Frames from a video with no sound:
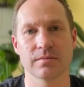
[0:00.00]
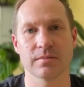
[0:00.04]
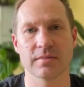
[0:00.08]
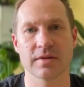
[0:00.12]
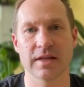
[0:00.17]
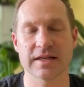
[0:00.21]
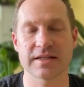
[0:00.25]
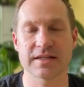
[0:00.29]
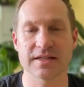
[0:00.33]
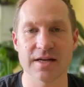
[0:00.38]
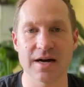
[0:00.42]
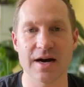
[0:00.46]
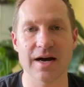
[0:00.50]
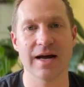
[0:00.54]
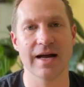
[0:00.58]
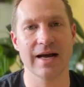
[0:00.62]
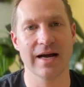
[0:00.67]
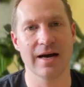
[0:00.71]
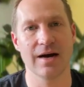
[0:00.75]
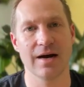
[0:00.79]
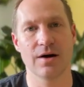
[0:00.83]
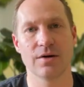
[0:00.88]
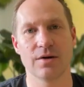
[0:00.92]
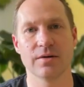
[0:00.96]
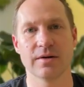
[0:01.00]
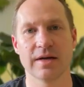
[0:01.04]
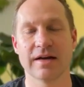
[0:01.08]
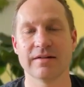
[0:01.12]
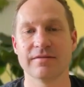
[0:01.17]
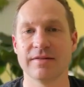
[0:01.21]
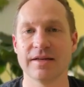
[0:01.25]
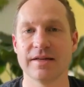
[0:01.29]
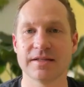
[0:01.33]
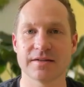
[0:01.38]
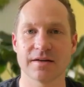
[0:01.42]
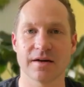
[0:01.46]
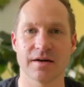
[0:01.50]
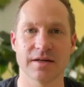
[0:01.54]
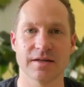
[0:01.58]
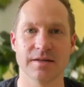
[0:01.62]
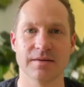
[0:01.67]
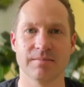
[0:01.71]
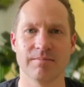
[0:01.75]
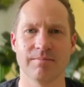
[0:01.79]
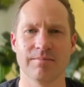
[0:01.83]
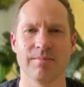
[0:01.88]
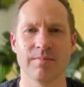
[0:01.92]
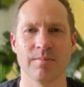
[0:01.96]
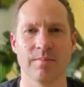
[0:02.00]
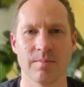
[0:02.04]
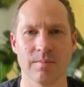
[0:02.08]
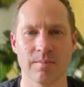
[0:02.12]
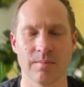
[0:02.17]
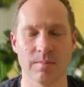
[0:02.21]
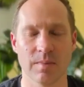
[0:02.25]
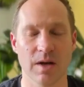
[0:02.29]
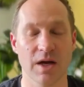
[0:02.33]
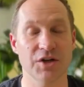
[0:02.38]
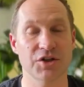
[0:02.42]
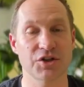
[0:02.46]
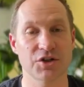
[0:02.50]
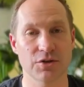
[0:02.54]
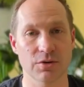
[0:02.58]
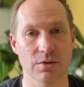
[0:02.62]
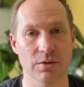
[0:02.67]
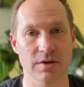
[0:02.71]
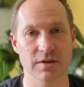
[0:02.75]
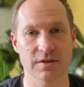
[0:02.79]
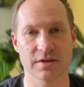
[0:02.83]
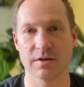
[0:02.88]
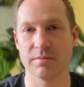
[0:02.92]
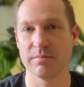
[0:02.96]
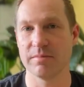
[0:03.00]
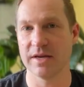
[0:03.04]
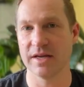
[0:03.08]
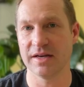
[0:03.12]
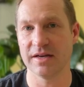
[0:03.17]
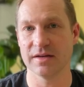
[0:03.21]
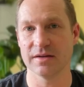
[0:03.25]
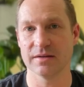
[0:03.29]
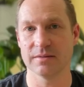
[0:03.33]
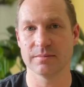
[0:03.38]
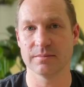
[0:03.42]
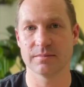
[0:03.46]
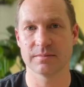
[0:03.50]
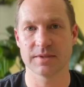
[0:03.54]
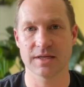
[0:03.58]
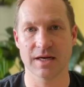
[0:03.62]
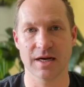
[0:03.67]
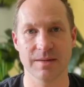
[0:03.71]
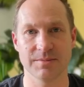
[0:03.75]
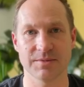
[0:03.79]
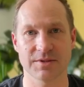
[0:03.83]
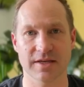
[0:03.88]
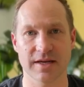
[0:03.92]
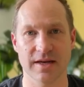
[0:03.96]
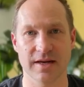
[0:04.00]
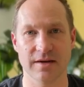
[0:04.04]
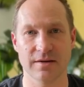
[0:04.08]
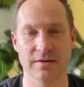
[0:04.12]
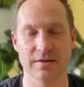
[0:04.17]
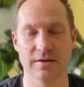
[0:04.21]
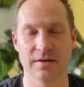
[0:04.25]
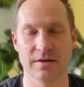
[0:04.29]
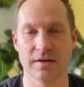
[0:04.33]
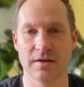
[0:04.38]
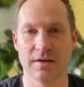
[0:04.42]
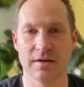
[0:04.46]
That's not how, at least on a short to medium time scale.